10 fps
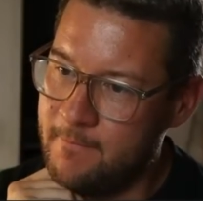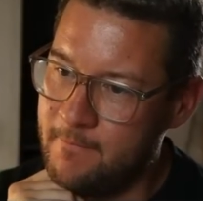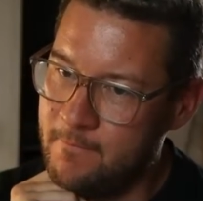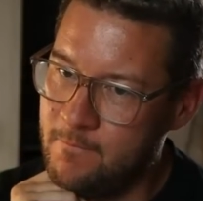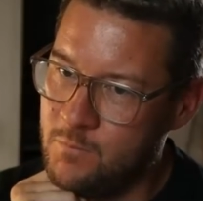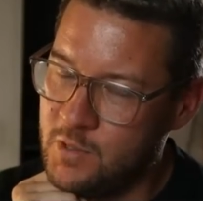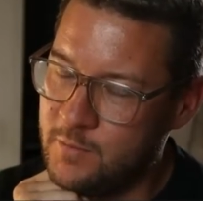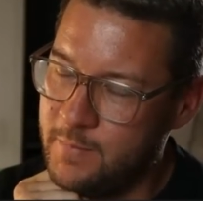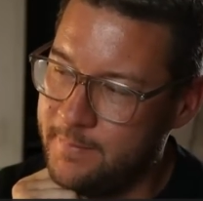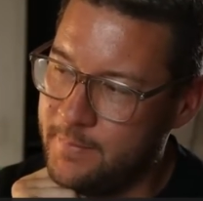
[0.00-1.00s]
what
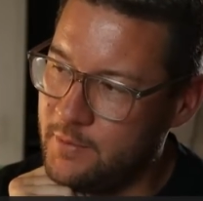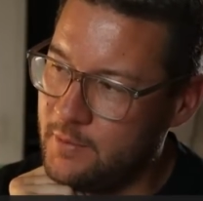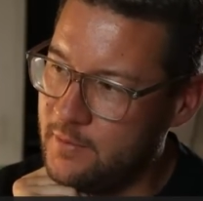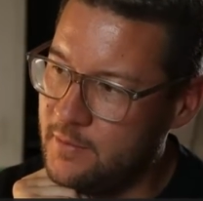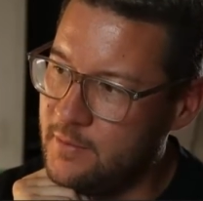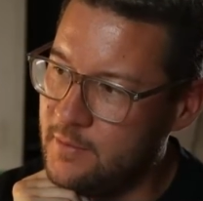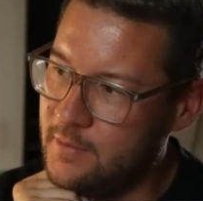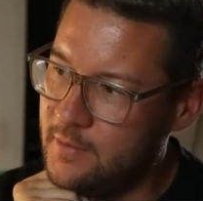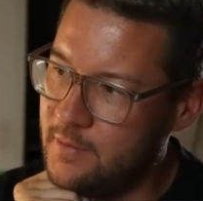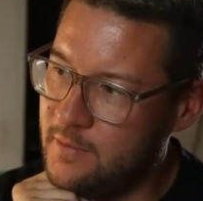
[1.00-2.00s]
people's
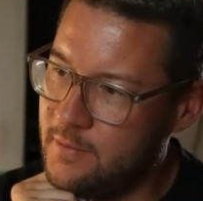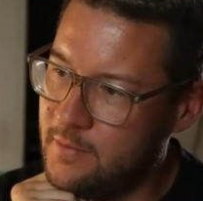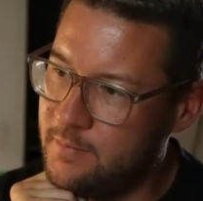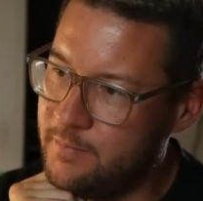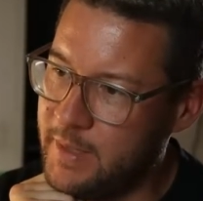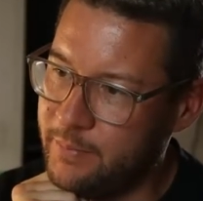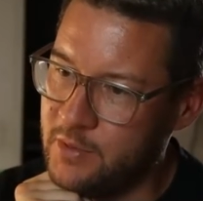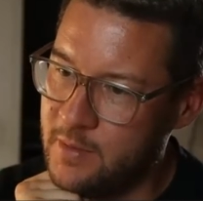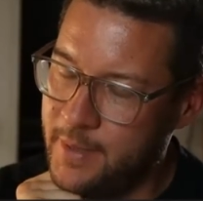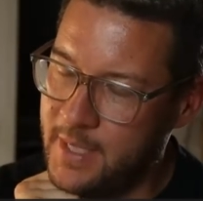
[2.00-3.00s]

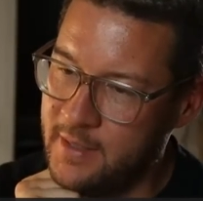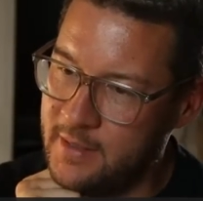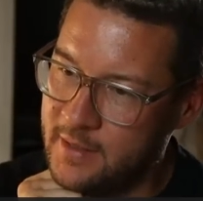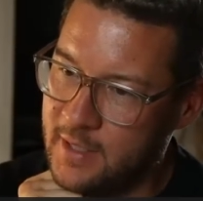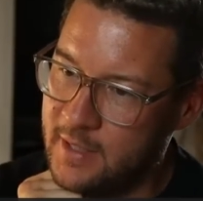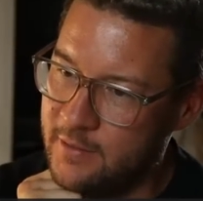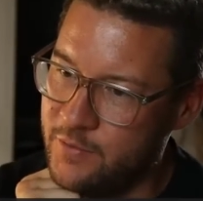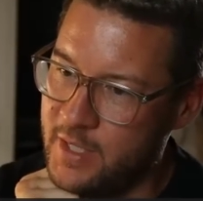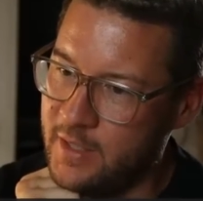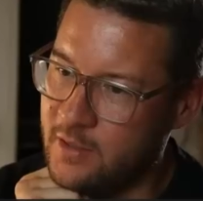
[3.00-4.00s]
opinions are or
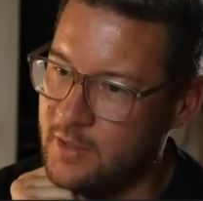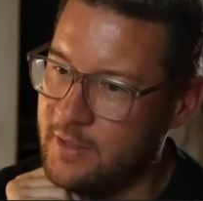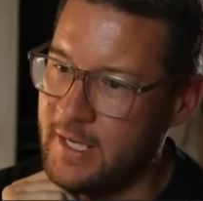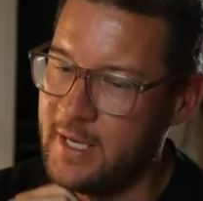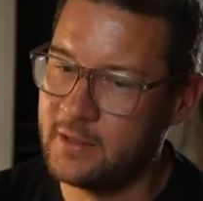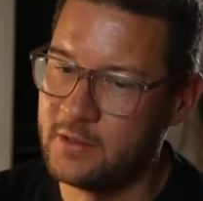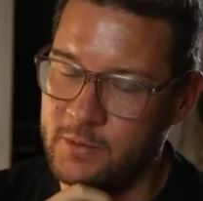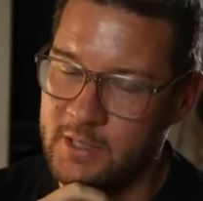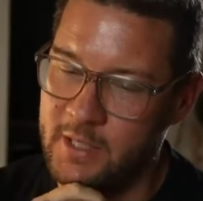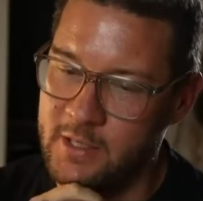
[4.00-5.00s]
think or how they act or what
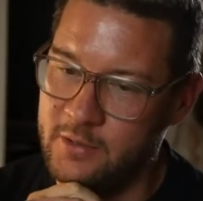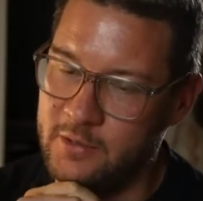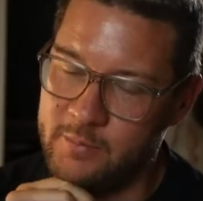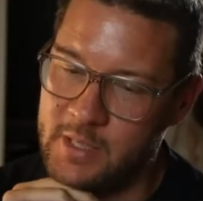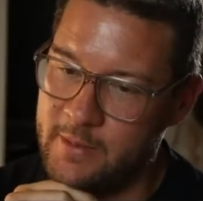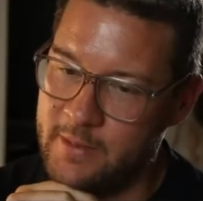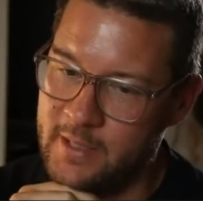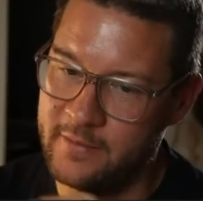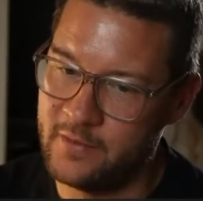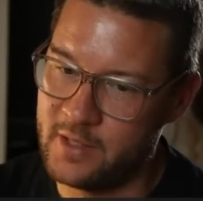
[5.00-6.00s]
they do or blah blah,
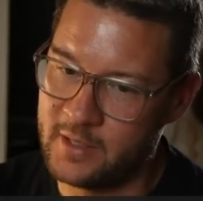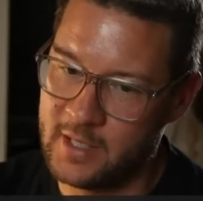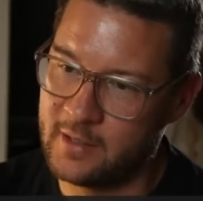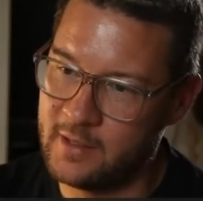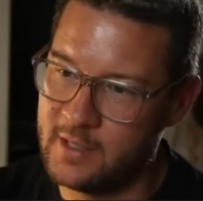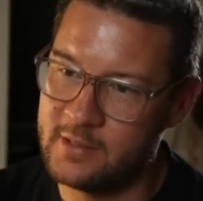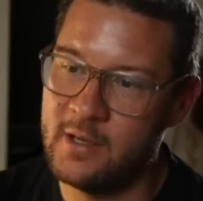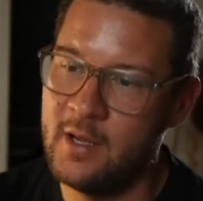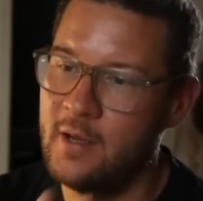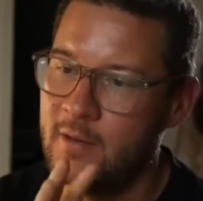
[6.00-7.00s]
everything. Like, there's
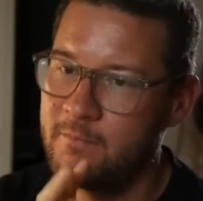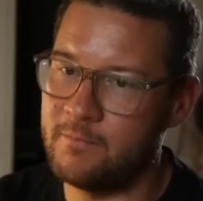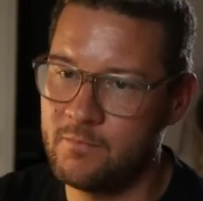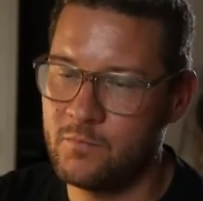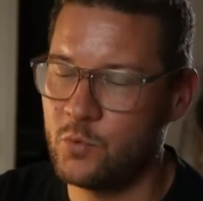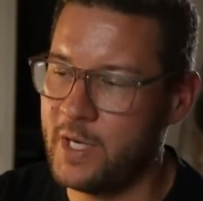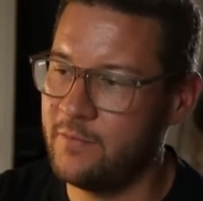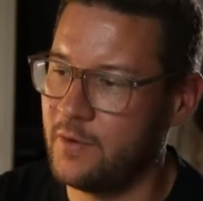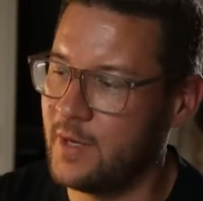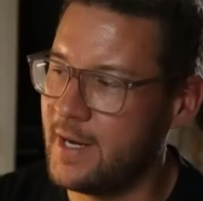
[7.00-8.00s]
great
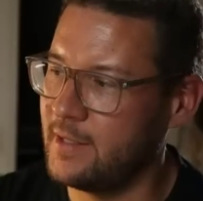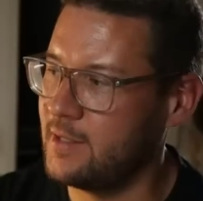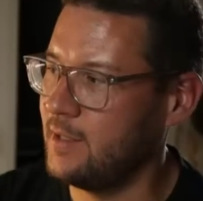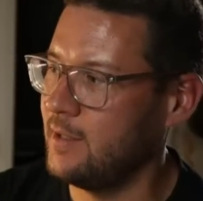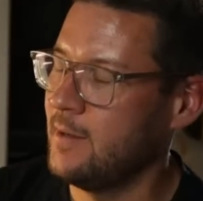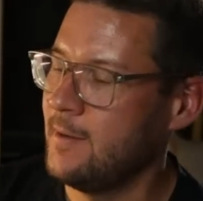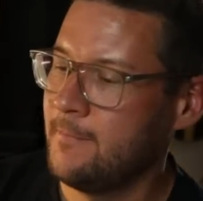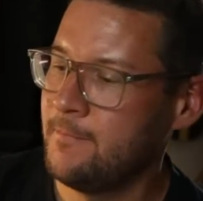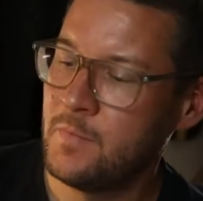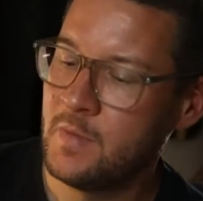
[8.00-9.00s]
variety
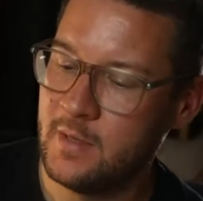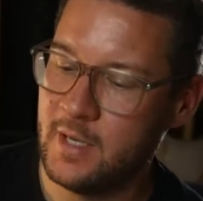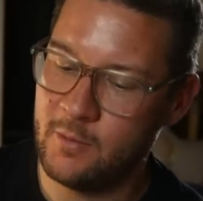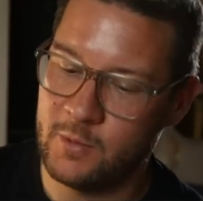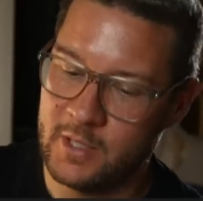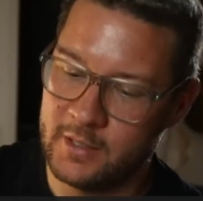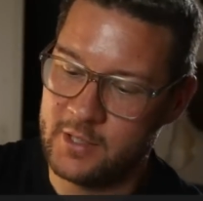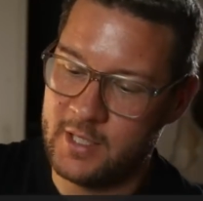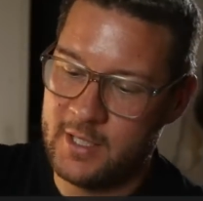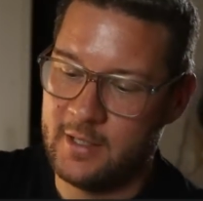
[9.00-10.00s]
in the world
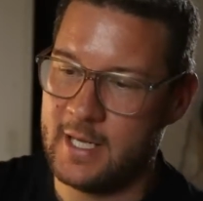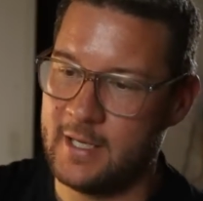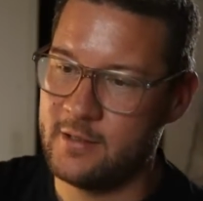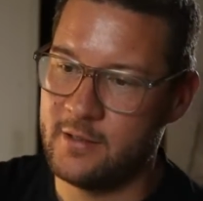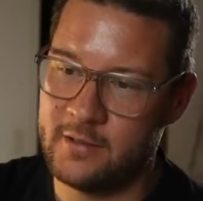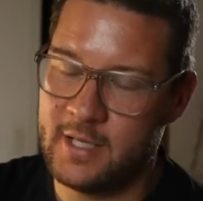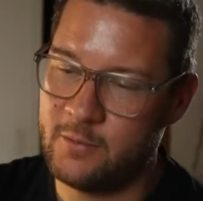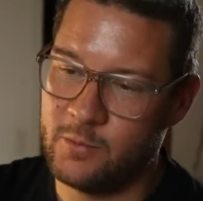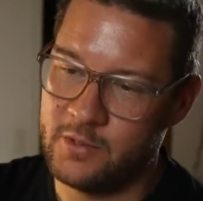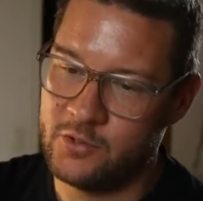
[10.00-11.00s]
still. That
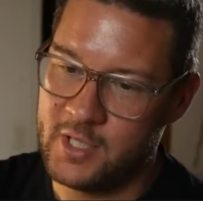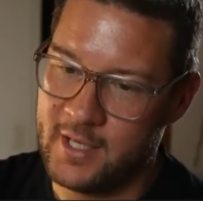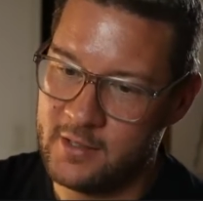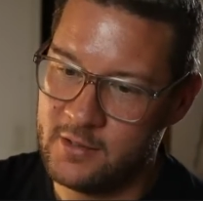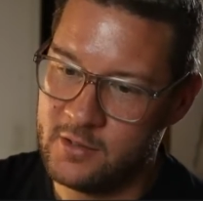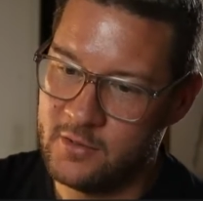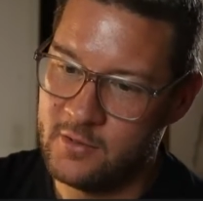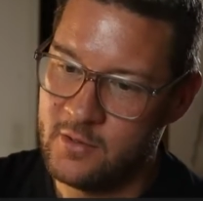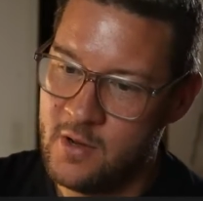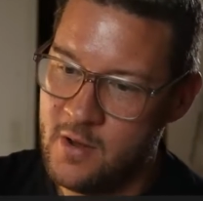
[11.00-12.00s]
wouldn't change,
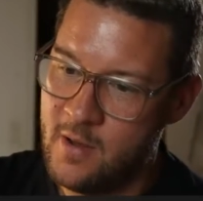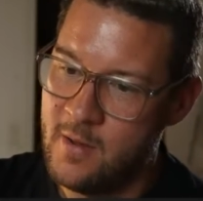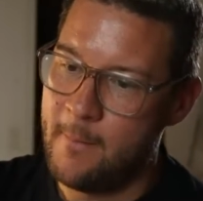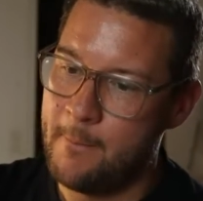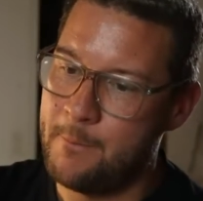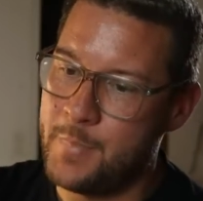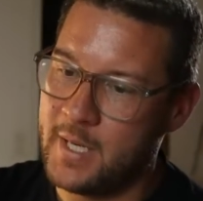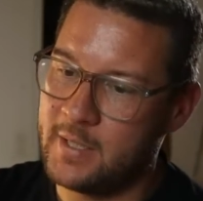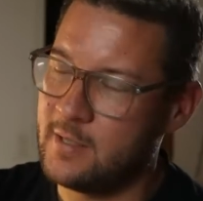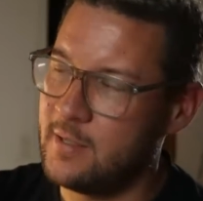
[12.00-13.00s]

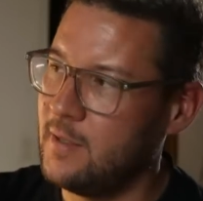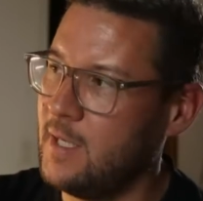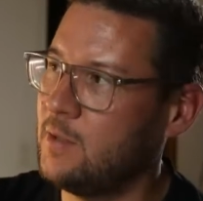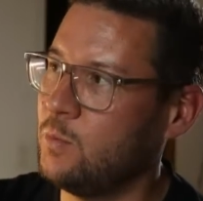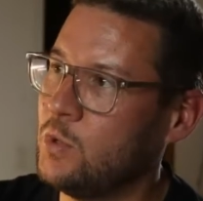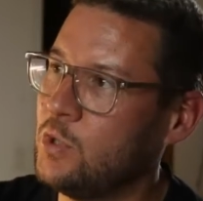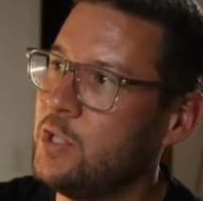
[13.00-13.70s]
but it would